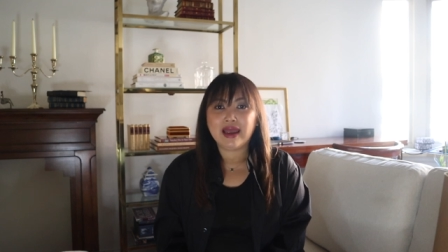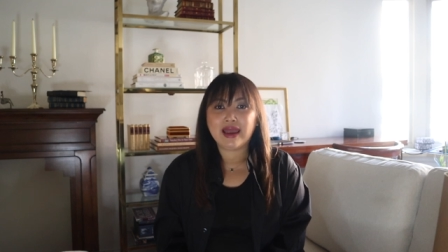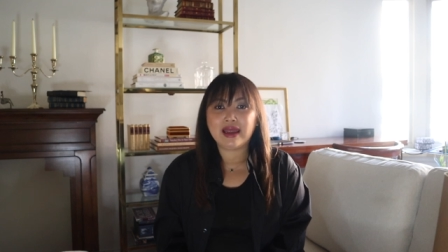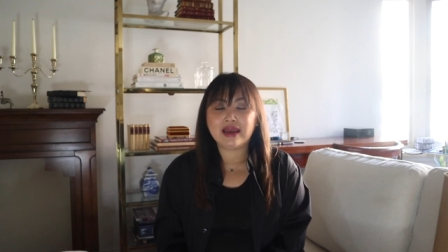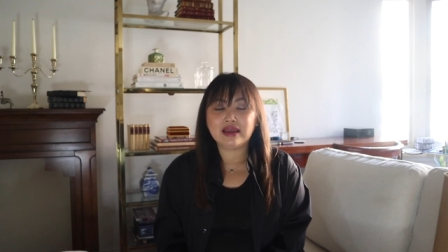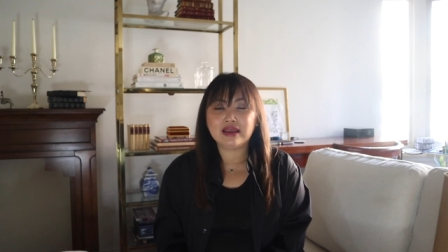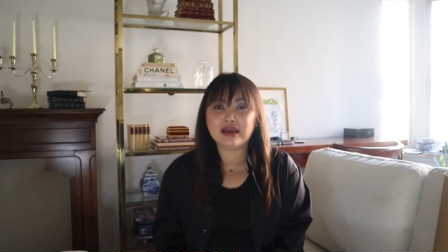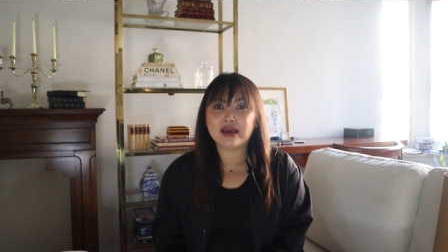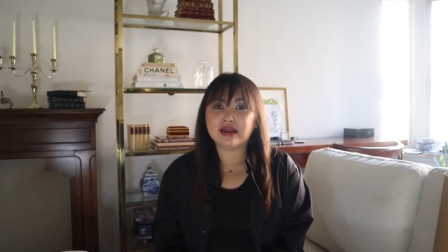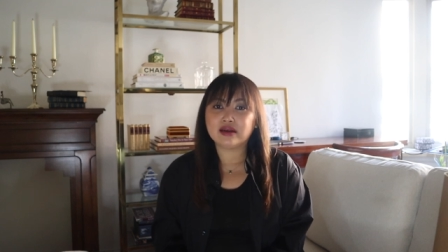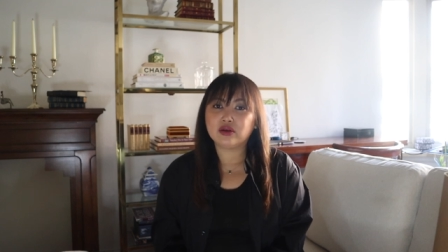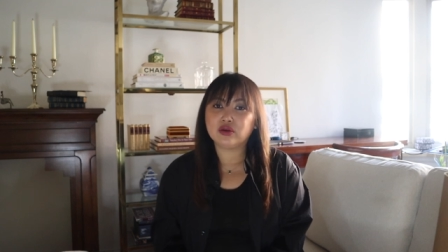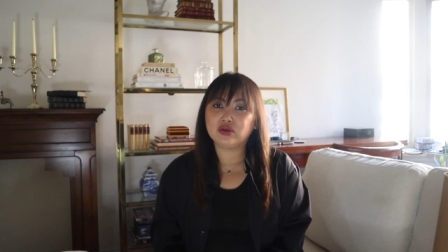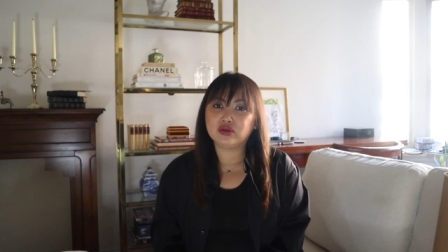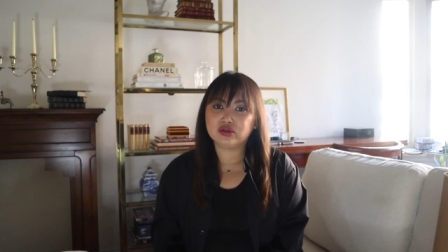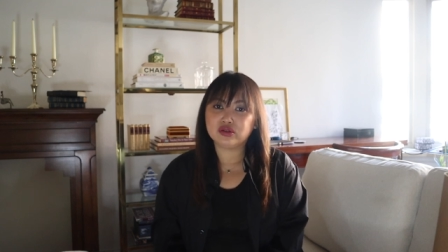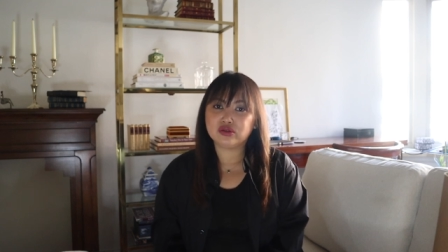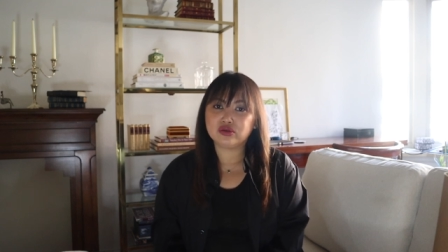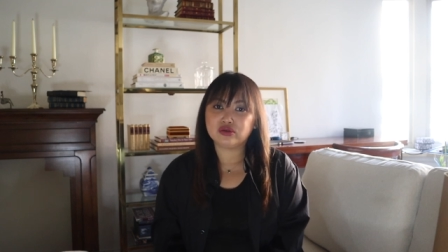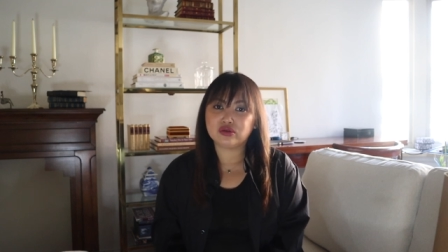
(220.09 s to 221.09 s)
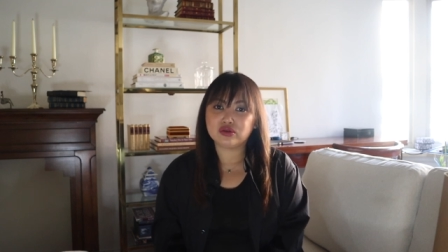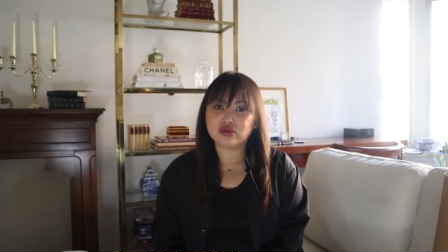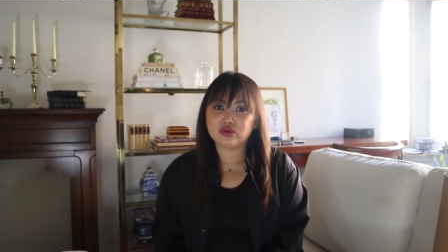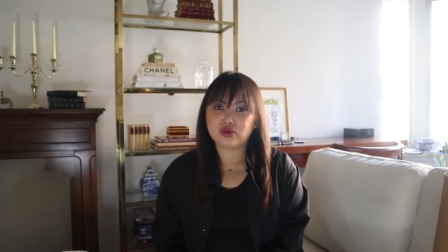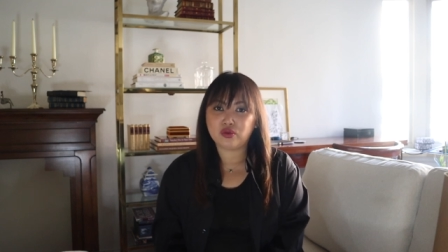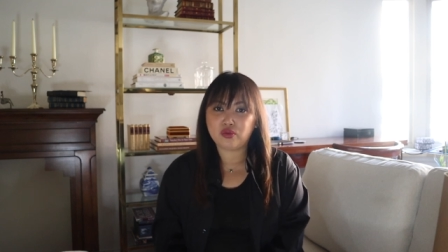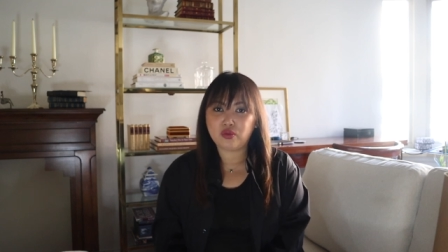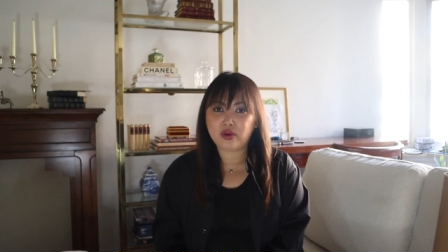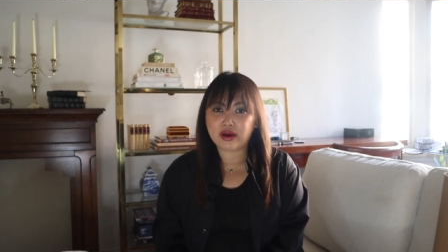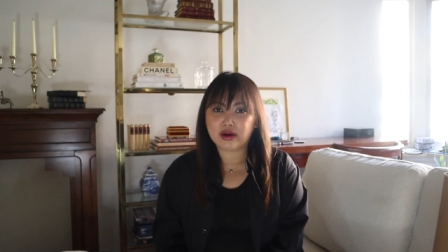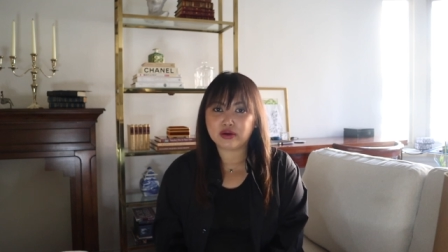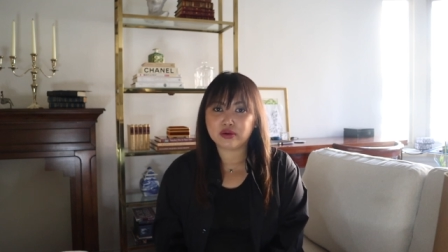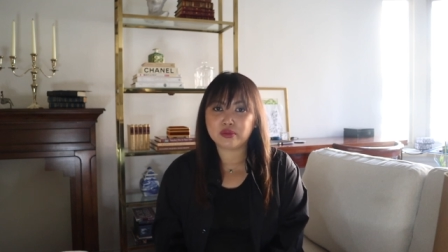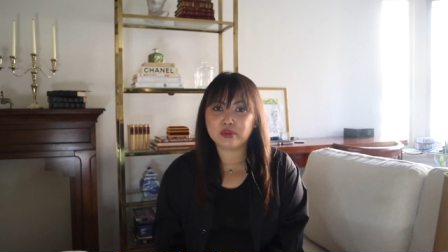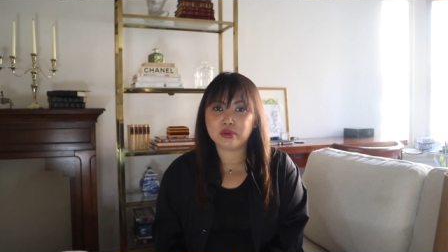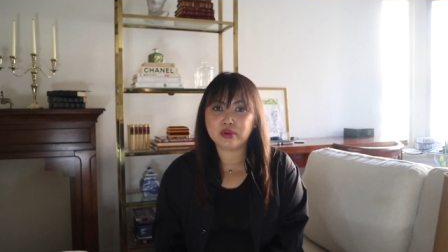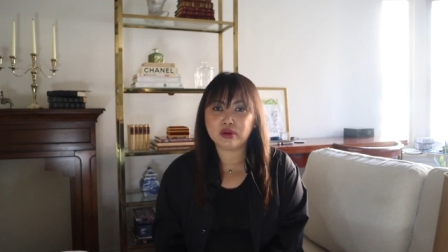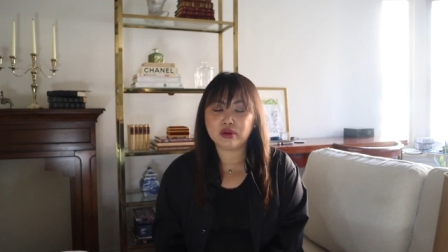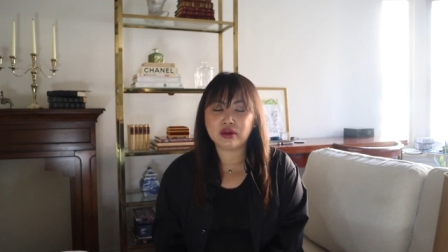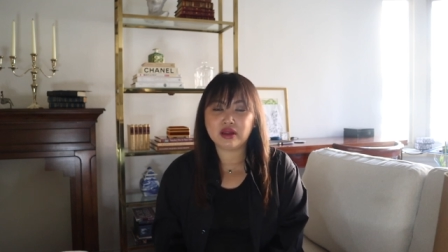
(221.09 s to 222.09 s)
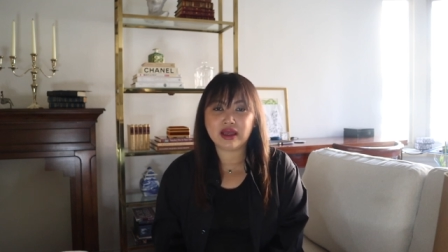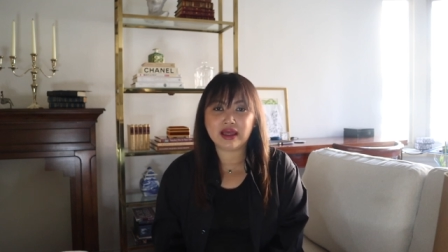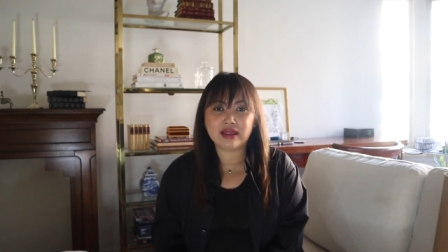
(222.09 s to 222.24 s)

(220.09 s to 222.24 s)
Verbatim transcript: and yet also so wearable